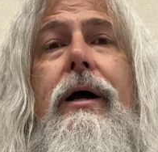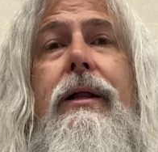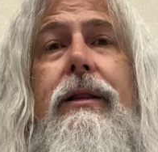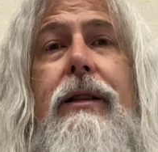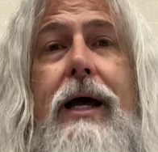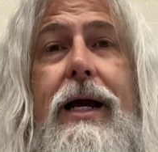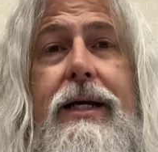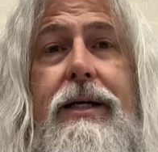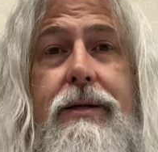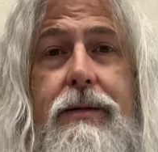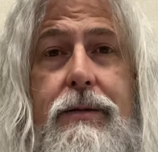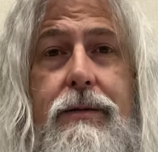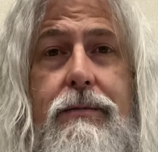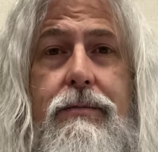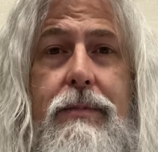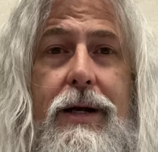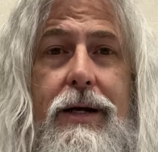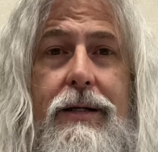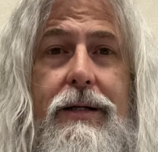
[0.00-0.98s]

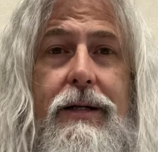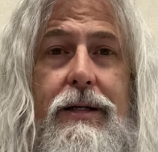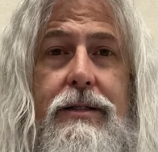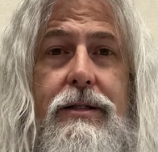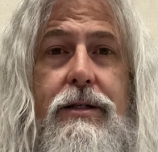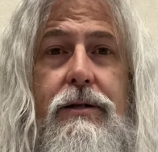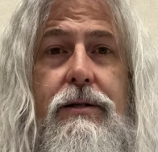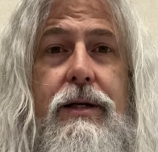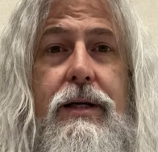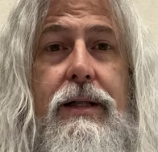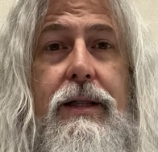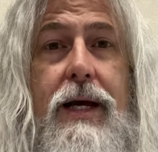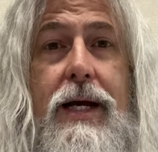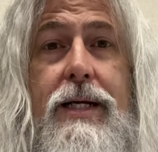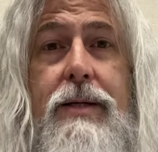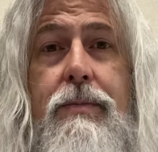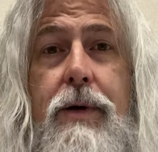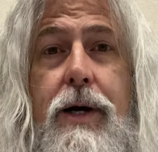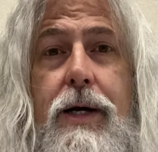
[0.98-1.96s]
not necessarily
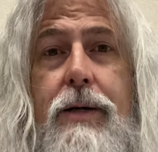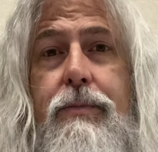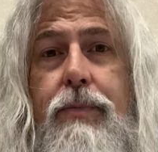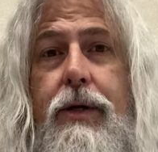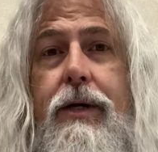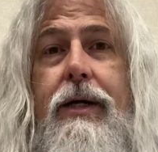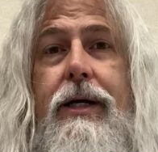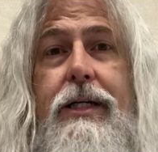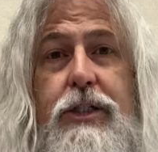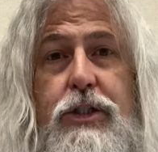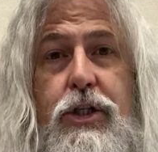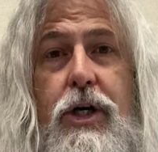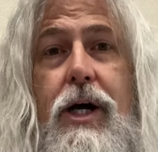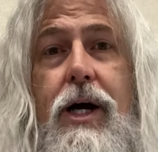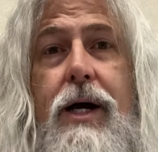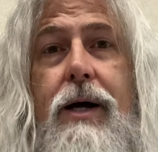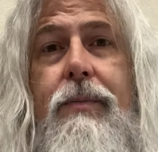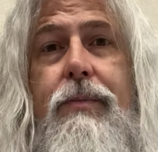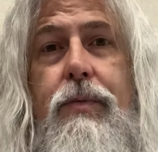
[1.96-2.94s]
like mine, but a
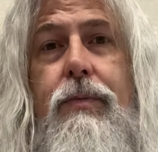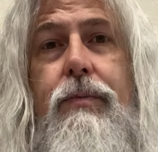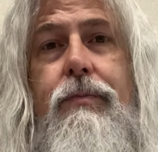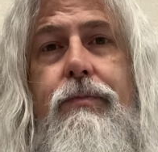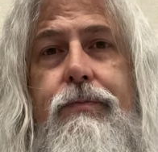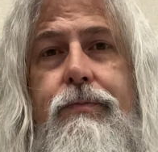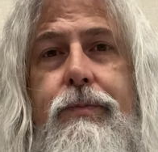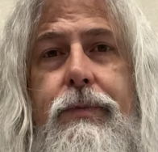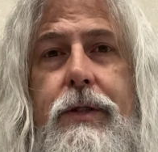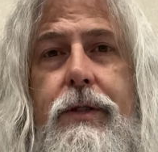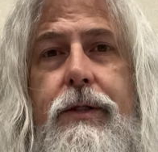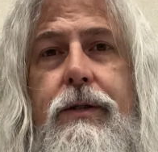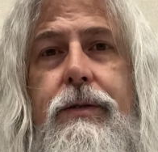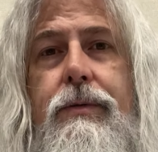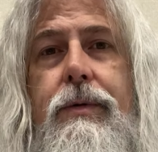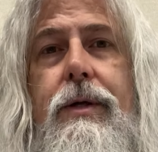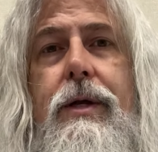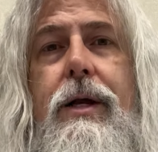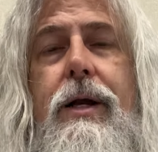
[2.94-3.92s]
job,
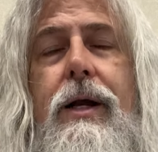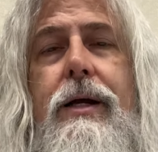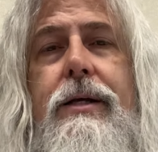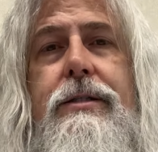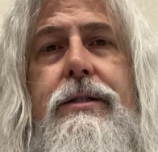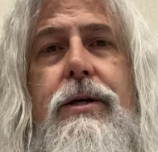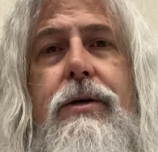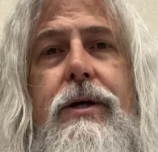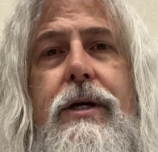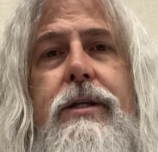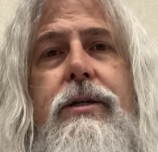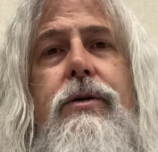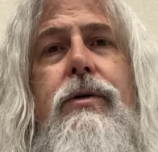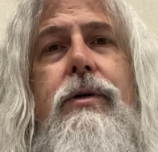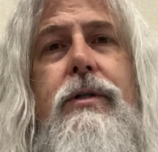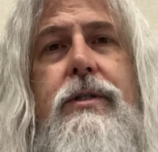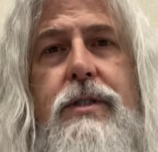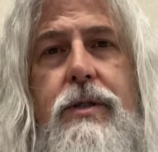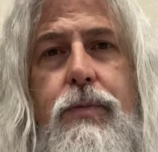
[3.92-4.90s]
so that you
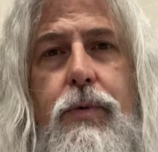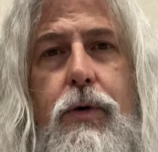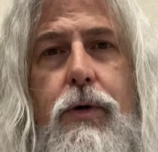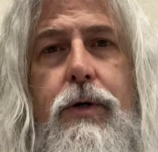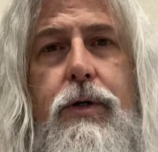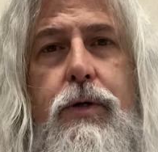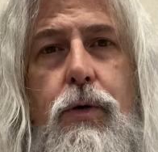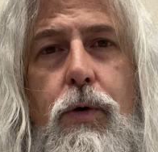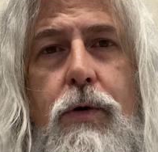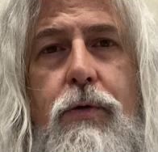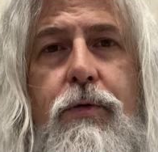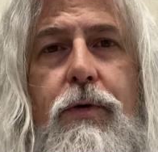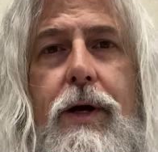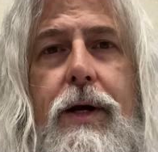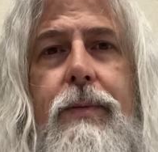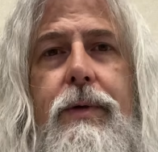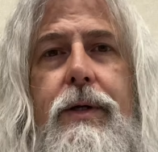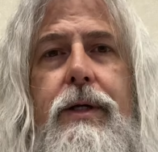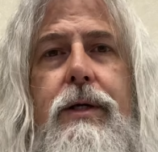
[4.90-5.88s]
can support your
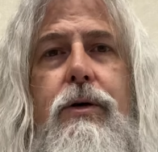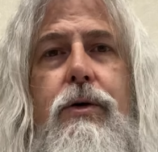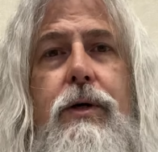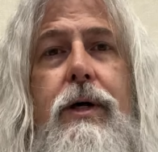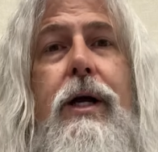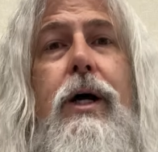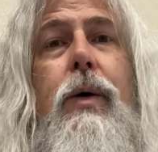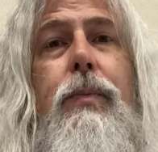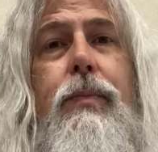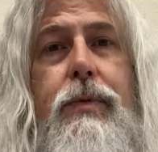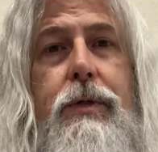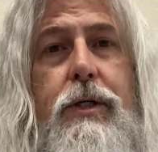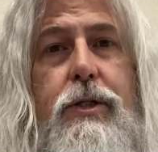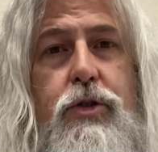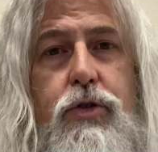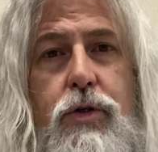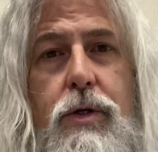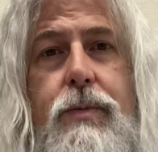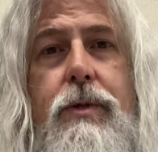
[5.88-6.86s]
family or help
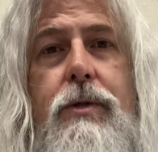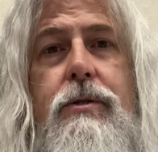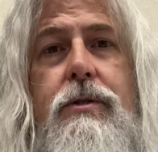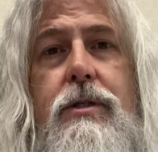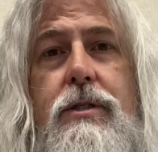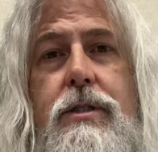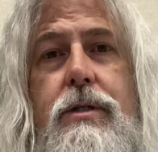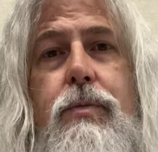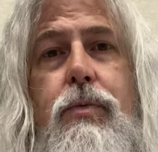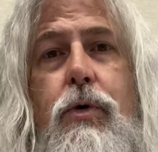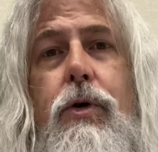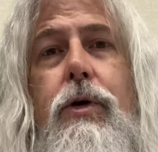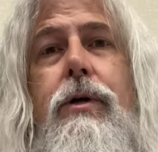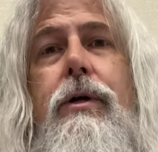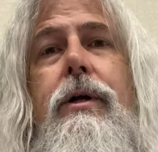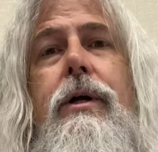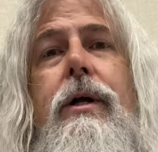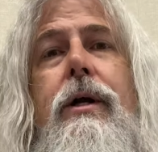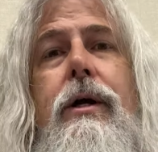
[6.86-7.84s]
contribute to
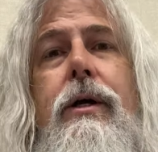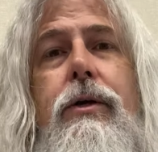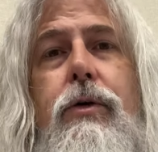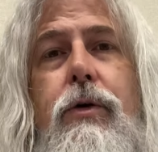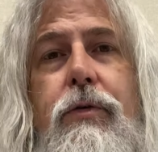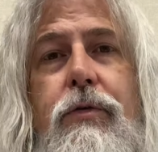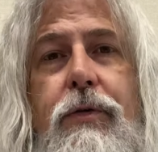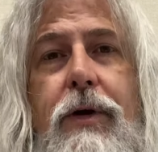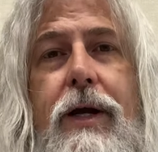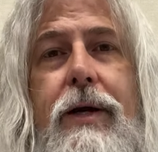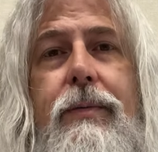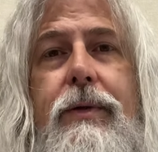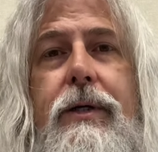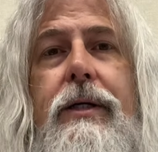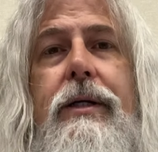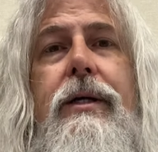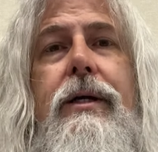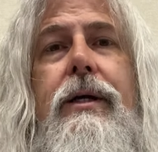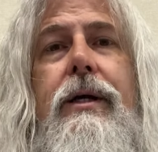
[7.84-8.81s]
support your
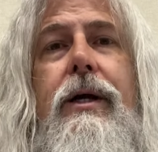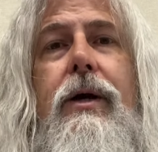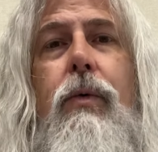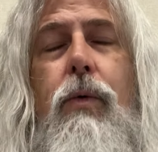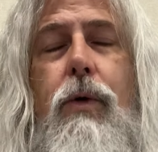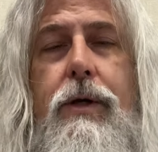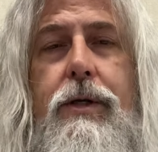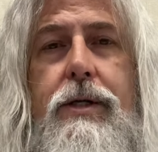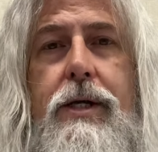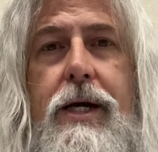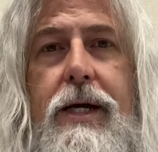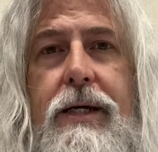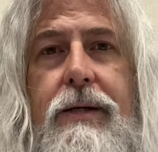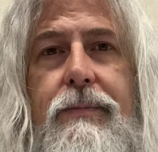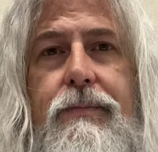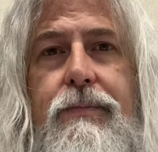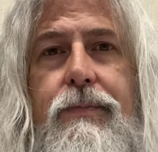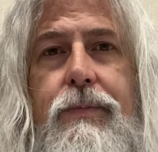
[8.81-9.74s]
family one day,